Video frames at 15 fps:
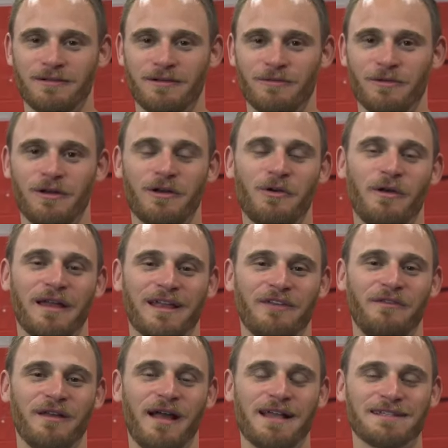Real quick, if
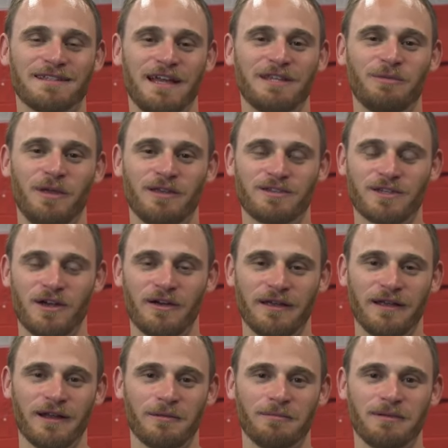you guys liked what you saw
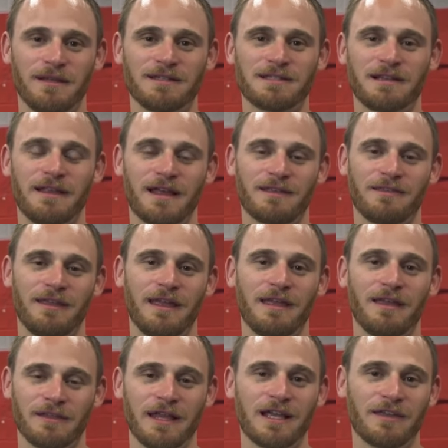here, please click the
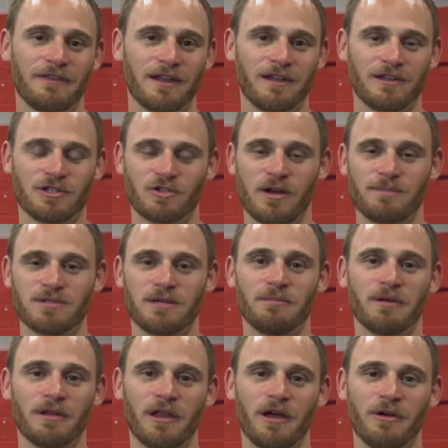link in the description
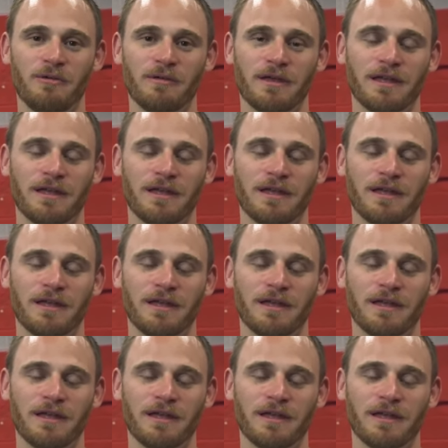below.